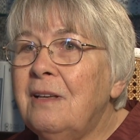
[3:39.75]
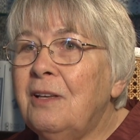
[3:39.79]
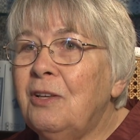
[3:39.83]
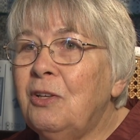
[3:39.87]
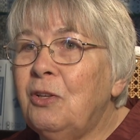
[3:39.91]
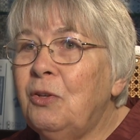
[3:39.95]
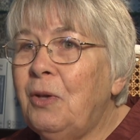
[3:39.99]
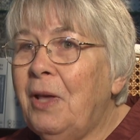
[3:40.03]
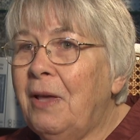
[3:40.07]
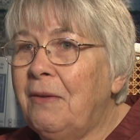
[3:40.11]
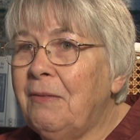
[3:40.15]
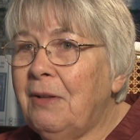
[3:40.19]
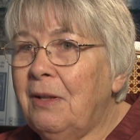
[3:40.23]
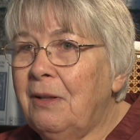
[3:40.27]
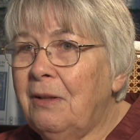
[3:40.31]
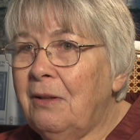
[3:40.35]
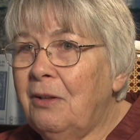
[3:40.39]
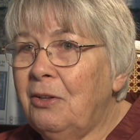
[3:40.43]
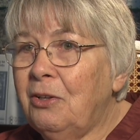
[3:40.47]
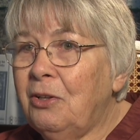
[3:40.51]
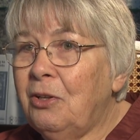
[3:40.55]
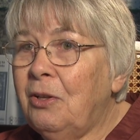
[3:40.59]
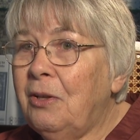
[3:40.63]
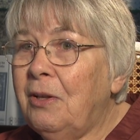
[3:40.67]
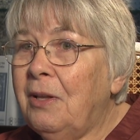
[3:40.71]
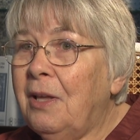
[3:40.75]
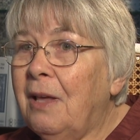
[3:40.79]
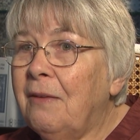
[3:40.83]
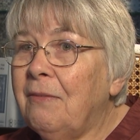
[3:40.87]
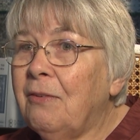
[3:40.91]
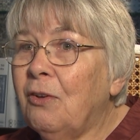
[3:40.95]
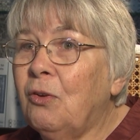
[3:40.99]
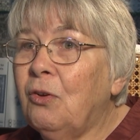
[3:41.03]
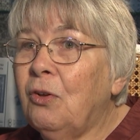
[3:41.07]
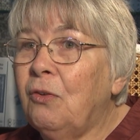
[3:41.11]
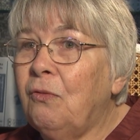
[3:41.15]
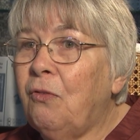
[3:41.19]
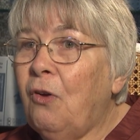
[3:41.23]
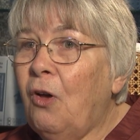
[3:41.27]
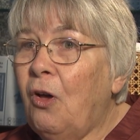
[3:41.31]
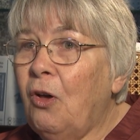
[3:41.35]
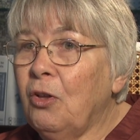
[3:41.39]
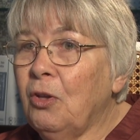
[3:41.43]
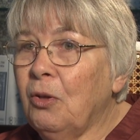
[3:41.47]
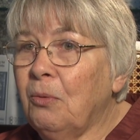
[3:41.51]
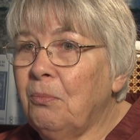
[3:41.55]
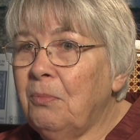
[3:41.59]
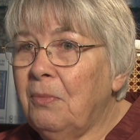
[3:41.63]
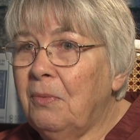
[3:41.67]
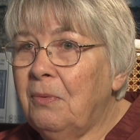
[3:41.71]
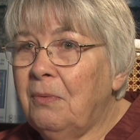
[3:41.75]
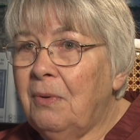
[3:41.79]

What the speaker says: You have good volume,